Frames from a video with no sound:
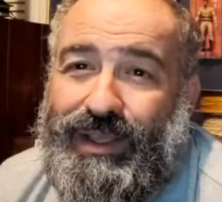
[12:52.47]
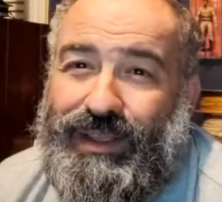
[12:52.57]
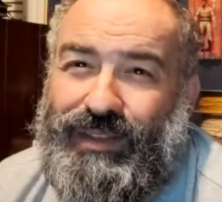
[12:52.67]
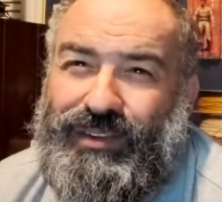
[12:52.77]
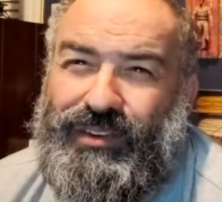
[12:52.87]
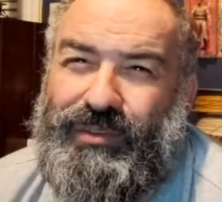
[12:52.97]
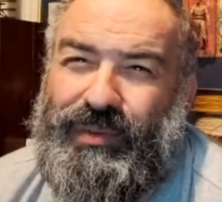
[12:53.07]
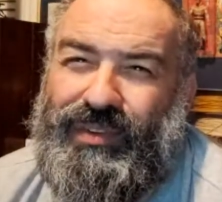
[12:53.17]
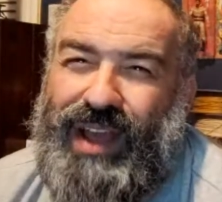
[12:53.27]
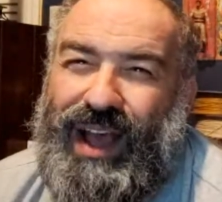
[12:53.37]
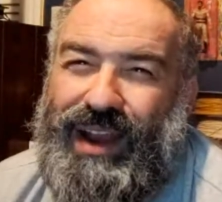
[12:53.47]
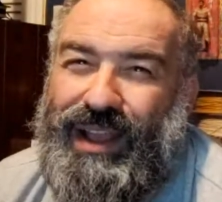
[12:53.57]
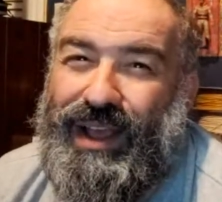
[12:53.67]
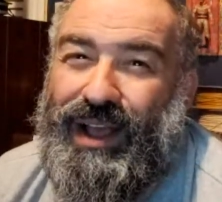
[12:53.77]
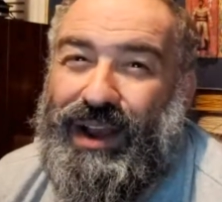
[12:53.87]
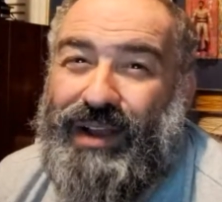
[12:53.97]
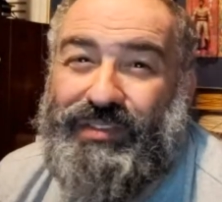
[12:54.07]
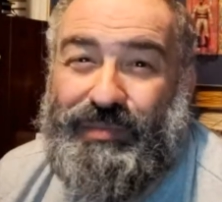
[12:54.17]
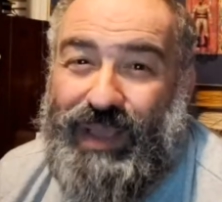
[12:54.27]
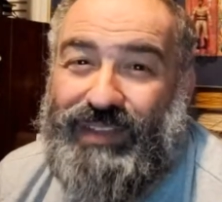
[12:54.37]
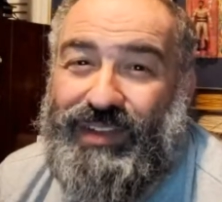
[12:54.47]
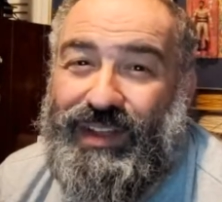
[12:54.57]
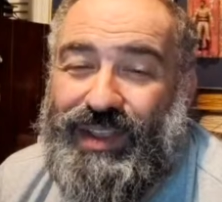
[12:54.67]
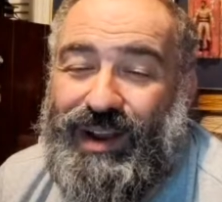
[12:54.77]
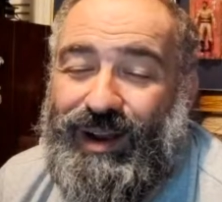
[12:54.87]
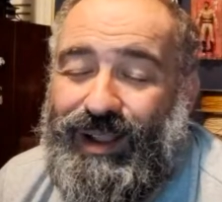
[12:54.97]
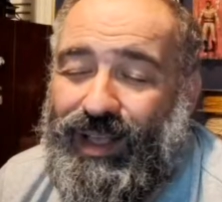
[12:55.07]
because there just was not enough space on there.